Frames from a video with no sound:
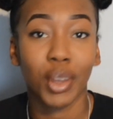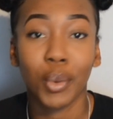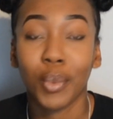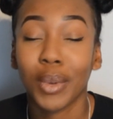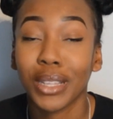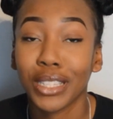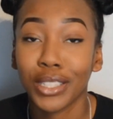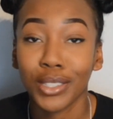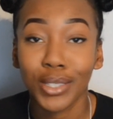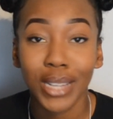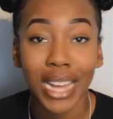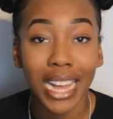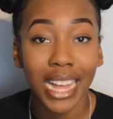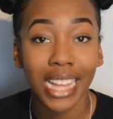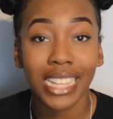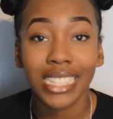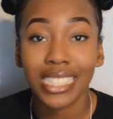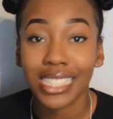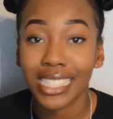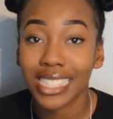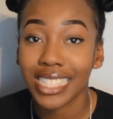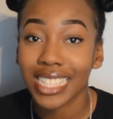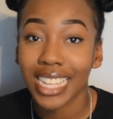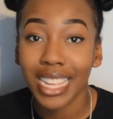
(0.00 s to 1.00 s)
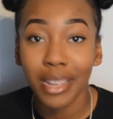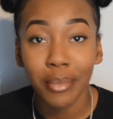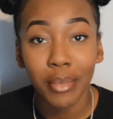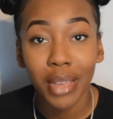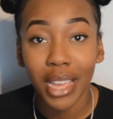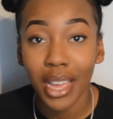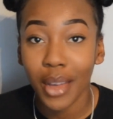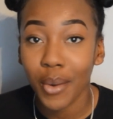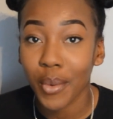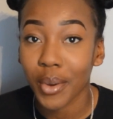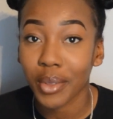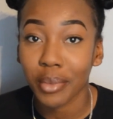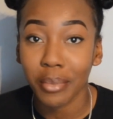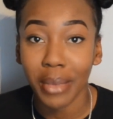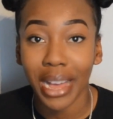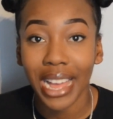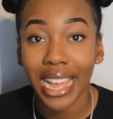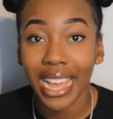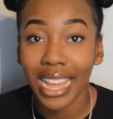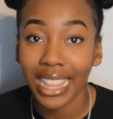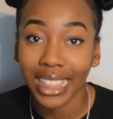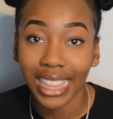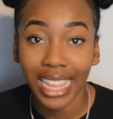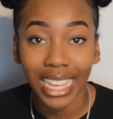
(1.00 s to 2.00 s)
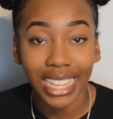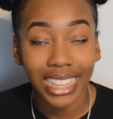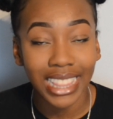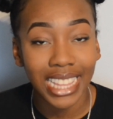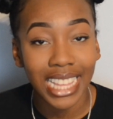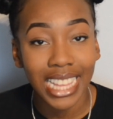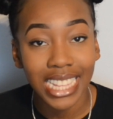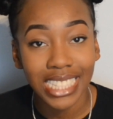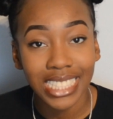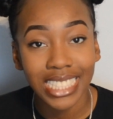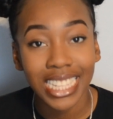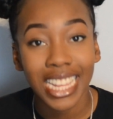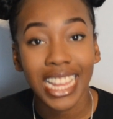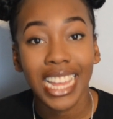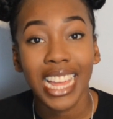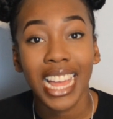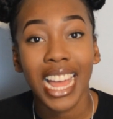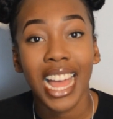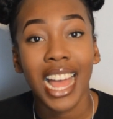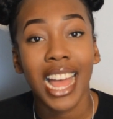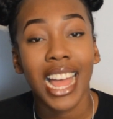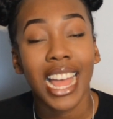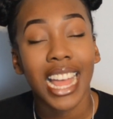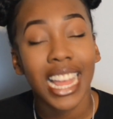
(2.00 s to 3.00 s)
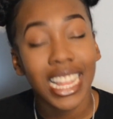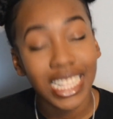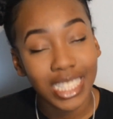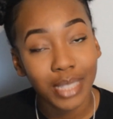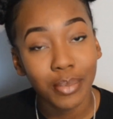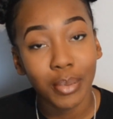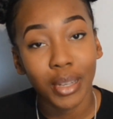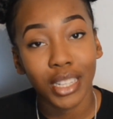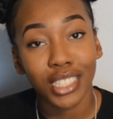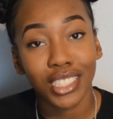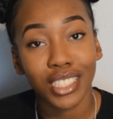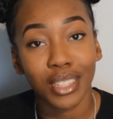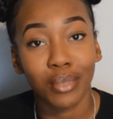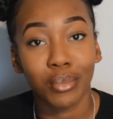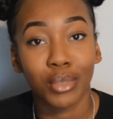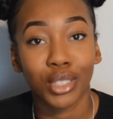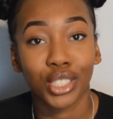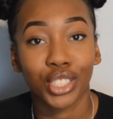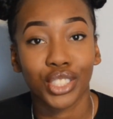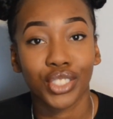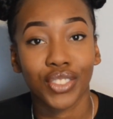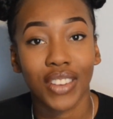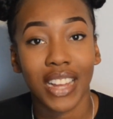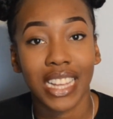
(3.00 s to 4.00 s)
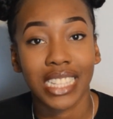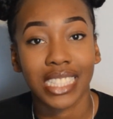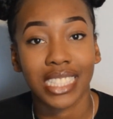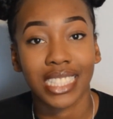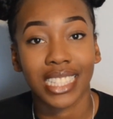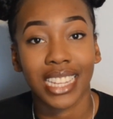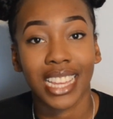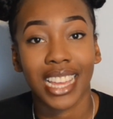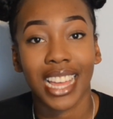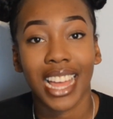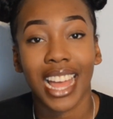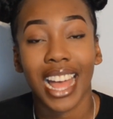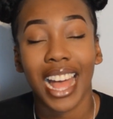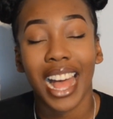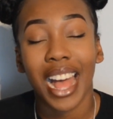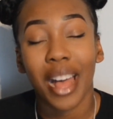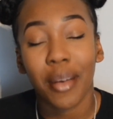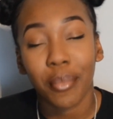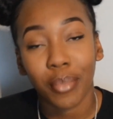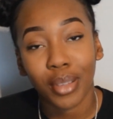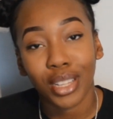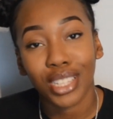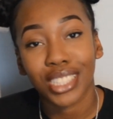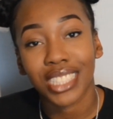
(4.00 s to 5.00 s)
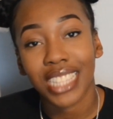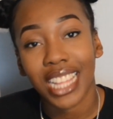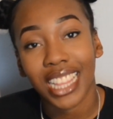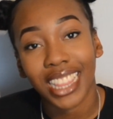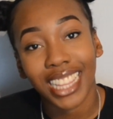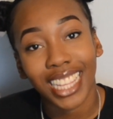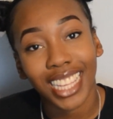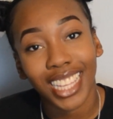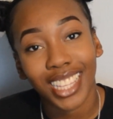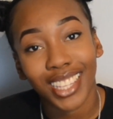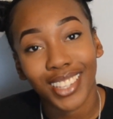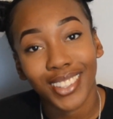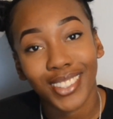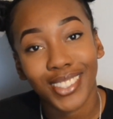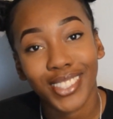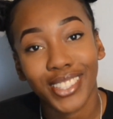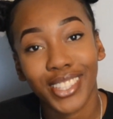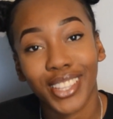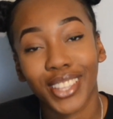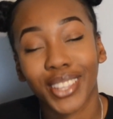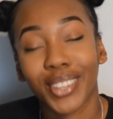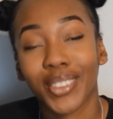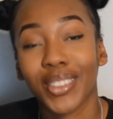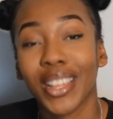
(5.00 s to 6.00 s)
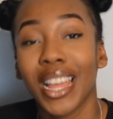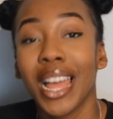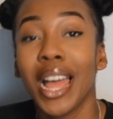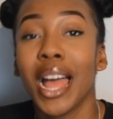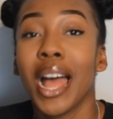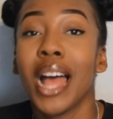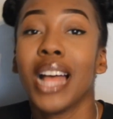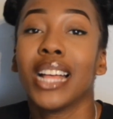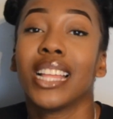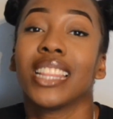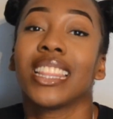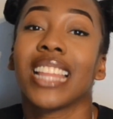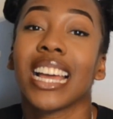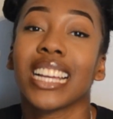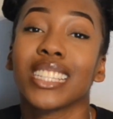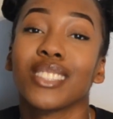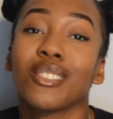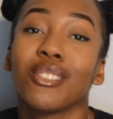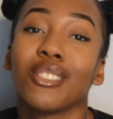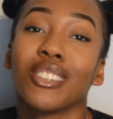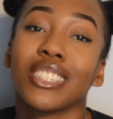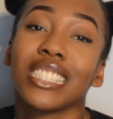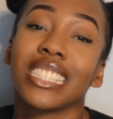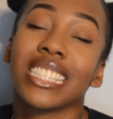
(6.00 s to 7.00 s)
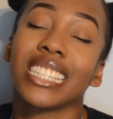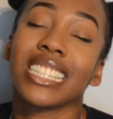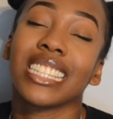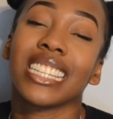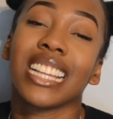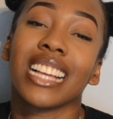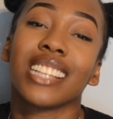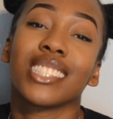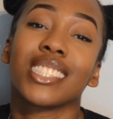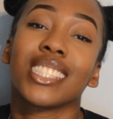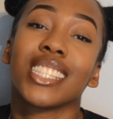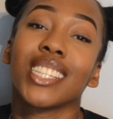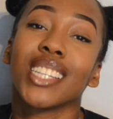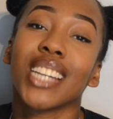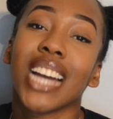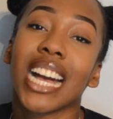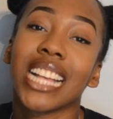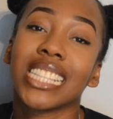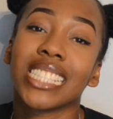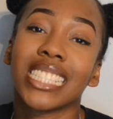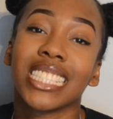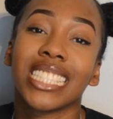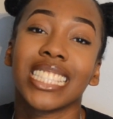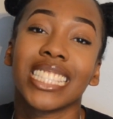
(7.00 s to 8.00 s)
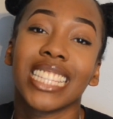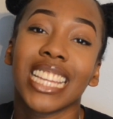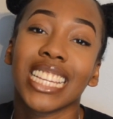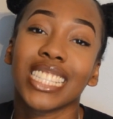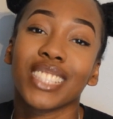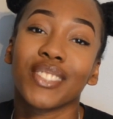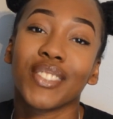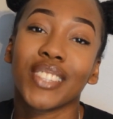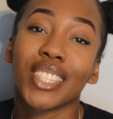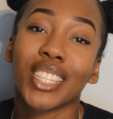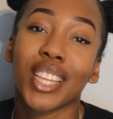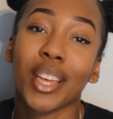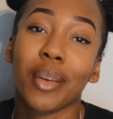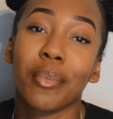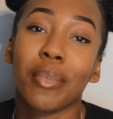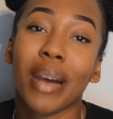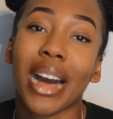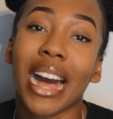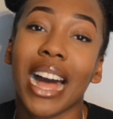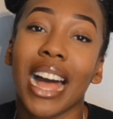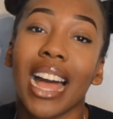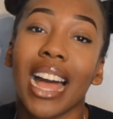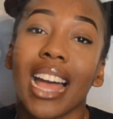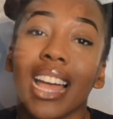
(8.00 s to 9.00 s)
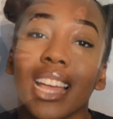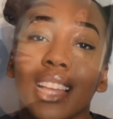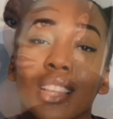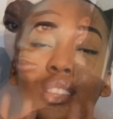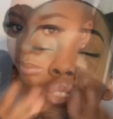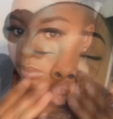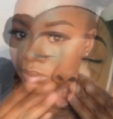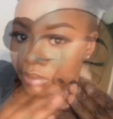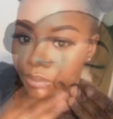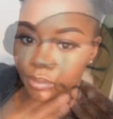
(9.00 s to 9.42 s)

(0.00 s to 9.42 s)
when you guys see me with my hair like this, it's because I'm moisturizing it and because I think it looks cute. Thanks for watching, and I'll see you guys in the next video. Bye.